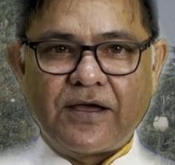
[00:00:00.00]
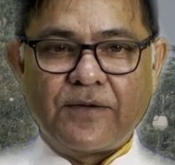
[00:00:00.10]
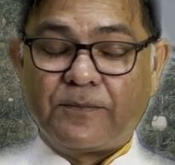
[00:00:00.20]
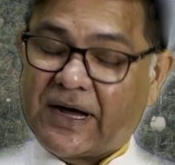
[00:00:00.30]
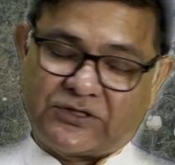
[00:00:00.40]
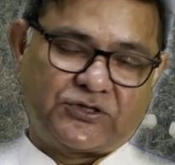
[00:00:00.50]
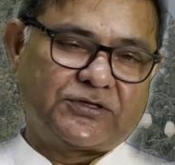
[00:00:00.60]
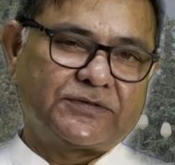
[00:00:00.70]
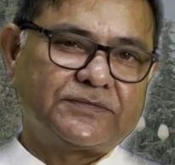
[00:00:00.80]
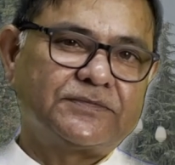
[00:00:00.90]
But
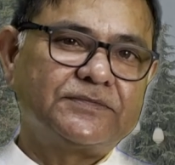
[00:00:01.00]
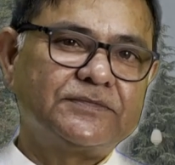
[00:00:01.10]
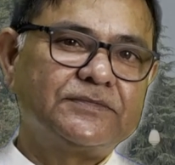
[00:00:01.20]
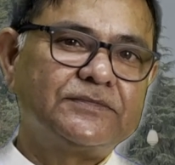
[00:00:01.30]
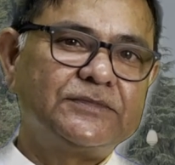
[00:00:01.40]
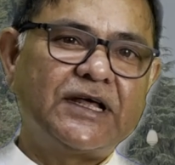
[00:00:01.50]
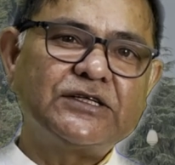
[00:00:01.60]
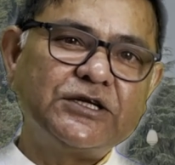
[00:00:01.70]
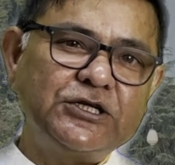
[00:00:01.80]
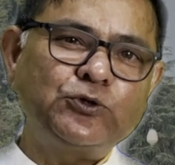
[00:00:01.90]
there is
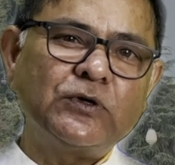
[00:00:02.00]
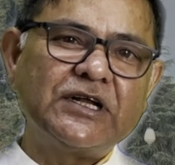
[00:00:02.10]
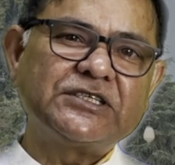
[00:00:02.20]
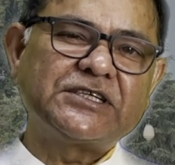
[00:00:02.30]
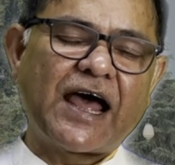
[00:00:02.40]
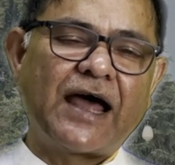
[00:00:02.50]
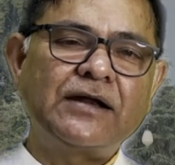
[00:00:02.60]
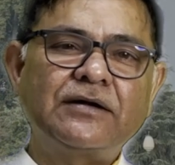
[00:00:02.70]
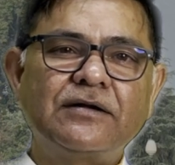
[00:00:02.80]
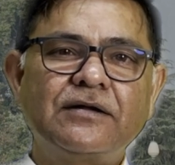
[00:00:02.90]
a need to
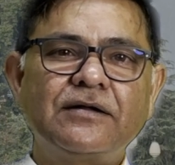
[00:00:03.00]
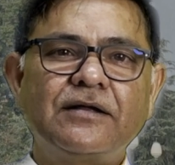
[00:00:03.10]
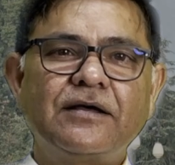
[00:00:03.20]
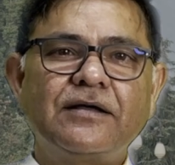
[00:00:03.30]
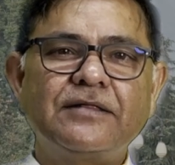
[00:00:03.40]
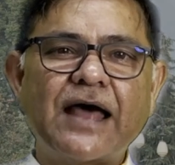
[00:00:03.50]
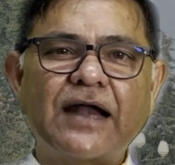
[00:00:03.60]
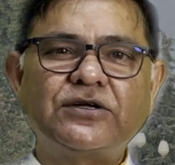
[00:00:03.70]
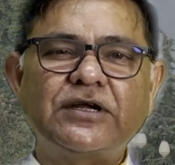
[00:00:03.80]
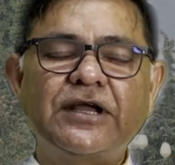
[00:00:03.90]
understand
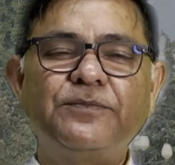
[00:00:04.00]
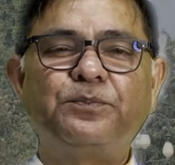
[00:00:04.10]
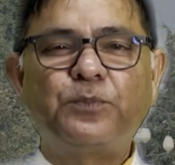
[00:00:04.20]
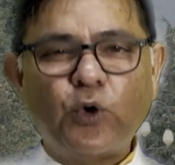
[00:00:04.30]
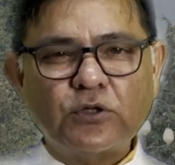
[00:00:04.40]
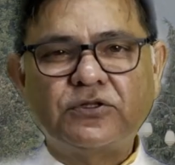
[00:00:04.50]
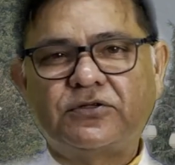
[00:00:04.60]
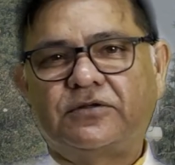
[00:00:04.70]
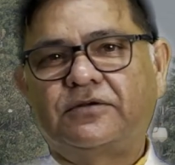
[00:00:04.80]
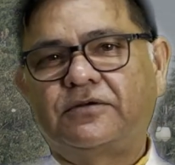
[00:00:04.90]
that in both
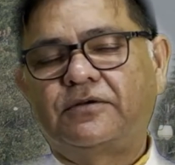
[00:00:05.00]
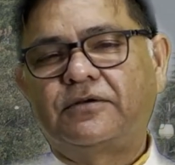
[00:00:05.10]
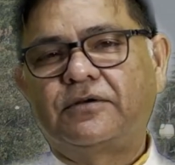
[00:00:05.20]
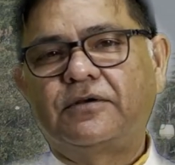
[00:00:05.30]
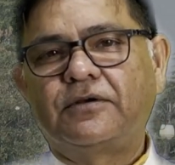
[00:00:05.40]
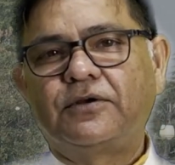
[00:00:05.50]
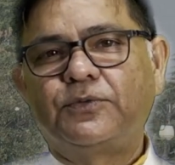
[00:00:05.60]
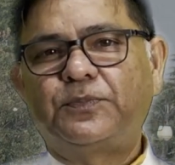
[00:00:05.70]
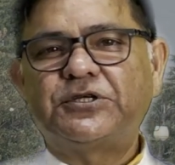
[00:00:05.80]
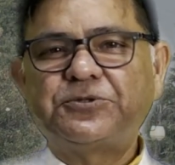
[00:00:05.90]

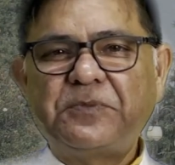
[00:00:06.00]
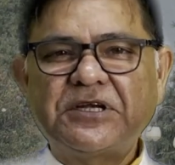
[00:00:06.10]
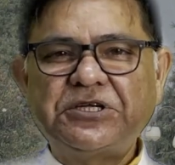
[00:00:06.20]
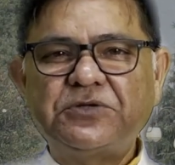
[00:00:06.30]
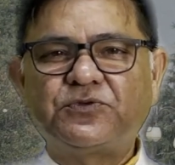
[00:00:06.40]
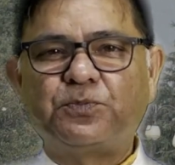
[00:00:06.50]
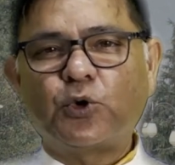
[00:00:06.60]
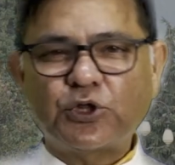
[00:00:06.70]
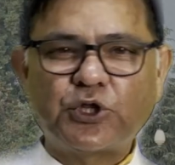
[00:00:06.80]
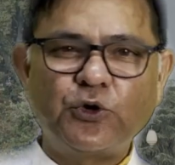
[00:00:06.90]
perspectives,
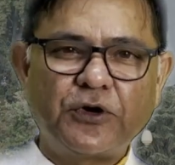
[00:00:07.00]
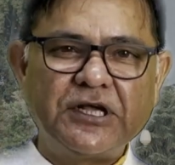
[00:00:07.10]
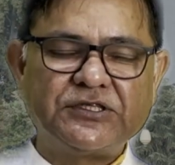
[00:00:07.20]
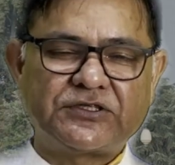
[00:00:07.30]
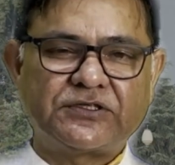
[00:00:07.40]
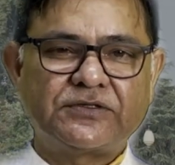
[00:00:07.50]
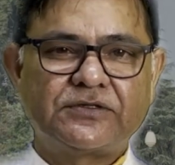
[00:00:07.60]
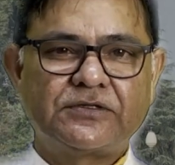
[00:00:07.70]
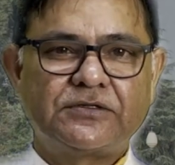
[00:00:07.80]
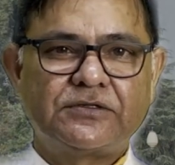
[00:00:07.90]
both theories,
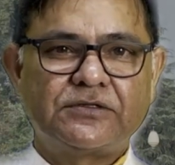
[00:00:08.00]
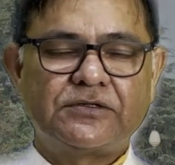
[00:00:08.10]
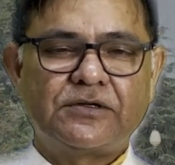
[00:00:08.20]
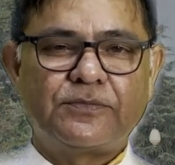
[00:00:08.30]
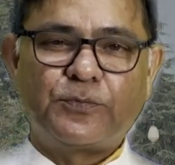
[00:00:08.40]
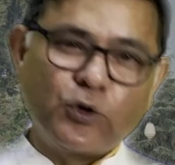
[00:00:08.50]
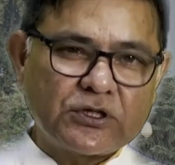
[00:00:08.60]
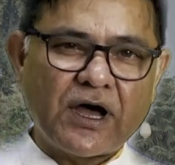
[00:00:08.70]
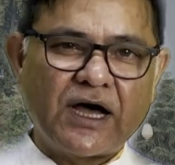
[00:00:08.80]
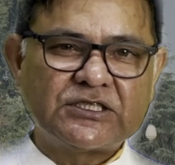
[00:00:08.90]
both
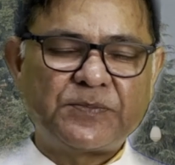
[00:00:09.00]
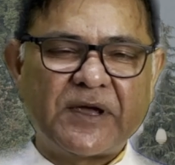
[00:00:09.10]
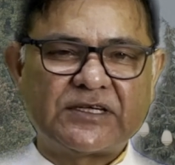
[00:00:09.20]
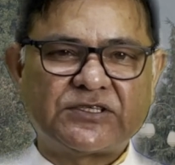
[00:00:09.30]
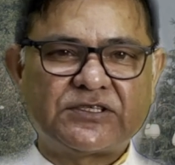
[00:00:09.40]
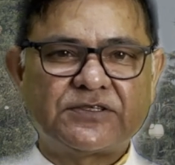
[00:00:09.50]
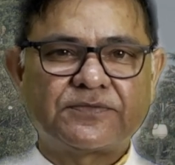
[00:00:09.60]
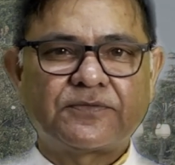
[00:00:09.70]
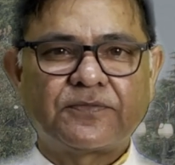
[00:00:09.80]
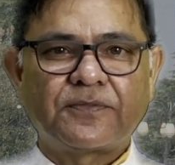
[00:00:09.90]
aspects,
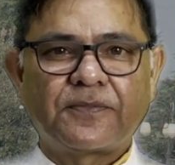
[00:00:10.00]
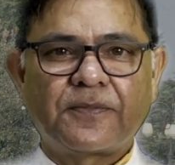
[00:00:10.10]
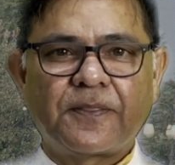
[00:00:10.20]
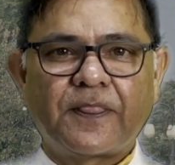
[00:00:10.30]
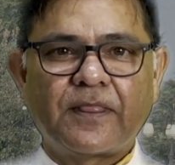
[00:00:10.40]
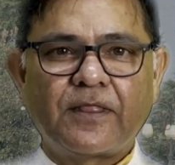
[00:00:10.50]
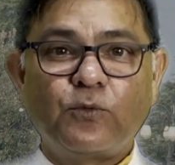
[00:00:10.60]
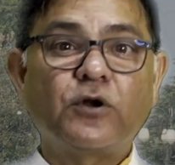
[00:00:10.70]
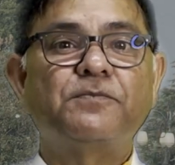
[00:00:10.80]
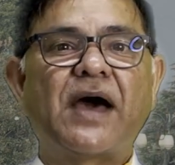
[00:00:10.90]

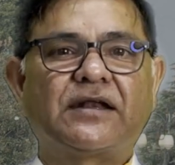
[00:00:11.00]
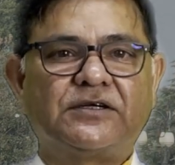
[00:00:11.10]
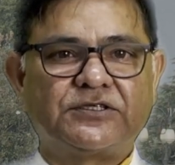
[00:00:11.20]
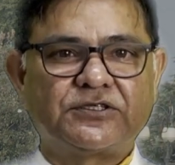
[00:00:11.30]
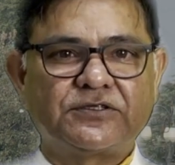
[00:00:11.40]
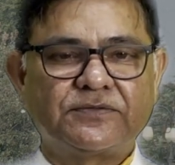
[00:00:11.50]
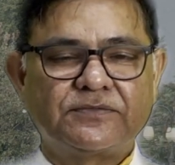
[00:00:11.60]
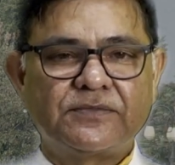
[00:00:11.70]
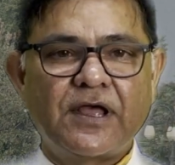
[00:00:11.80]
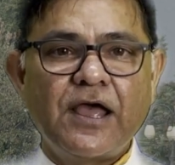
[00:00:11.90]
what matters?
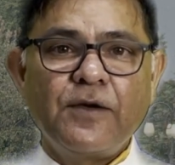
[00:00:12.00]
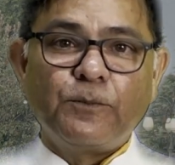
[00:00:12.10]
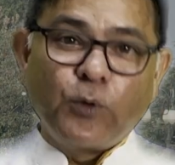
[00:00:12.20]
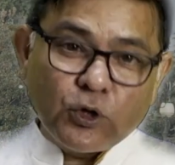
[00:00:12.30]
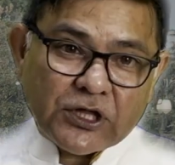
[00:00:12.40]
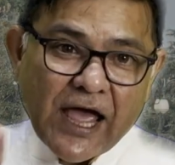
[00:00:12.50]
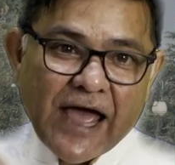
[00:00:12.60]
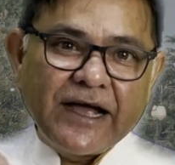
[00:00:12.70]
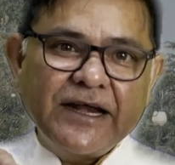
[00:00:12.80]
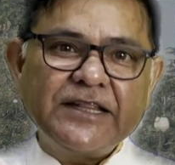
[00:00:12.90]
Both
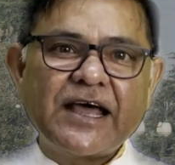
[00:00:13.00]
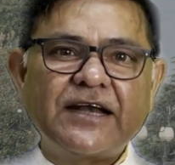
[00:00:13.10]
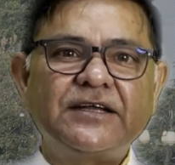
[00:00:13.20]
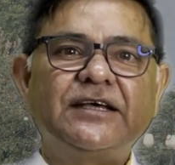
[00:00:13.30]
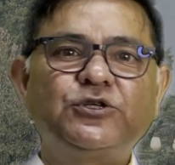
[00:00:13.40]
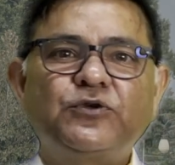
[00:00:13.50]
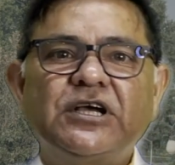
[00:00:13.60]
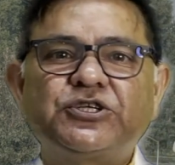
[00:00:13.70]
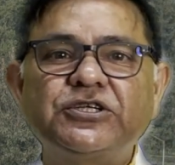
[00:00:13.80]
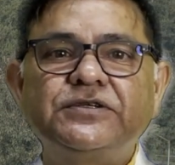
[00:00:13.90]
agree that
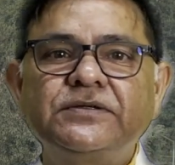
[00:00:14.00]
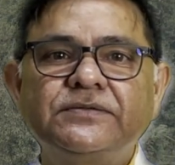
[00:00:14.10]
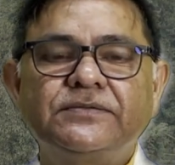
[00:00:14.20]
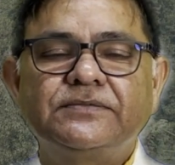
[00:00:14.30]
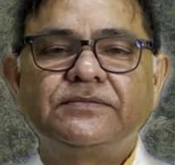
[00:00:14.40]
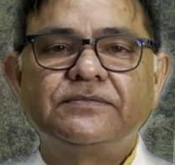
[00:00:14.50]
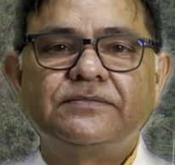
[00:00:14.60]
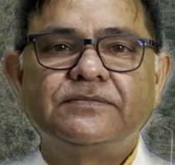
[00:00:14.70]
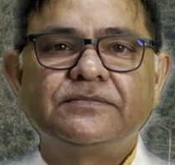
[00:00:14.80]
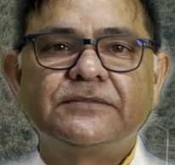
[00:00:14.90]
education
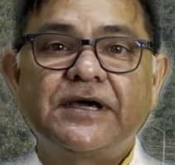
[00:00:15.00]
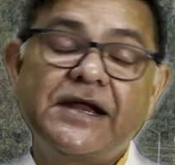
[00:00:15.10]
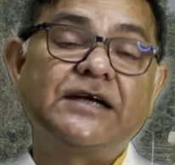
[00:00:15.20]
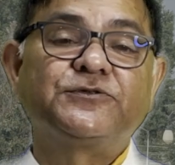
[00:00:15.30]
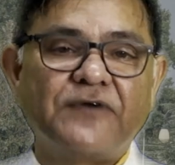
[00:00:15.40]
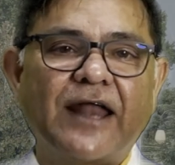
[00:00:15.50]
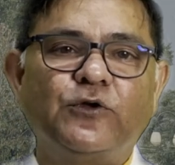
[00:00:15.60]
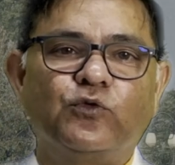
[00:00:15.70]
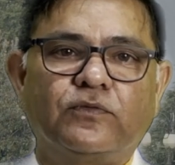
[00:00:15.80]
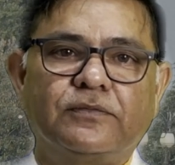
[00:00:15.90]
creates value.